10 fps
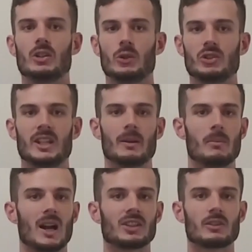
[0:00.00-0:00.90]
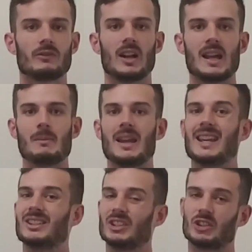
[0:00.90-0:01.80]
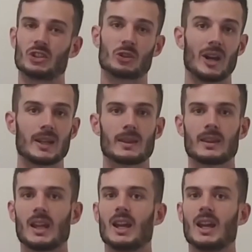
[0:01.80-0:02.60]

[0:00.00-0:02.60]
used in a bicycle frame is its strength,